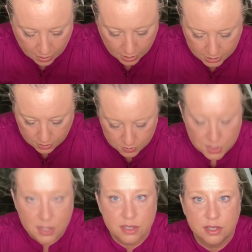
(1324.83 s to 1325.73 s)
I use
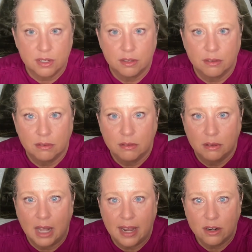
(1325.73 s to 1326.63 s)
this
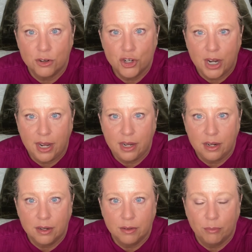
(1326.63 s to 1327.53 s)
lighter
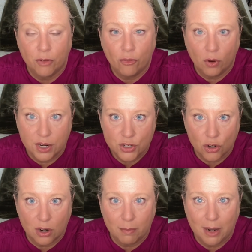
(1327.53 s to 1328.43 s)
shade before I
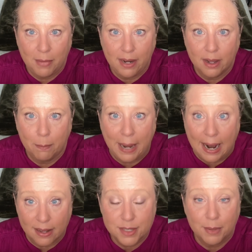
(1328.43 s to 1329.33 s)
started my makeup
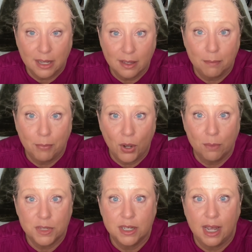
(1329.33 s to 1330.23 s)
as my lip
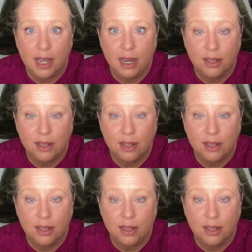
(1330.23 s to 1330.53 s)
balm today,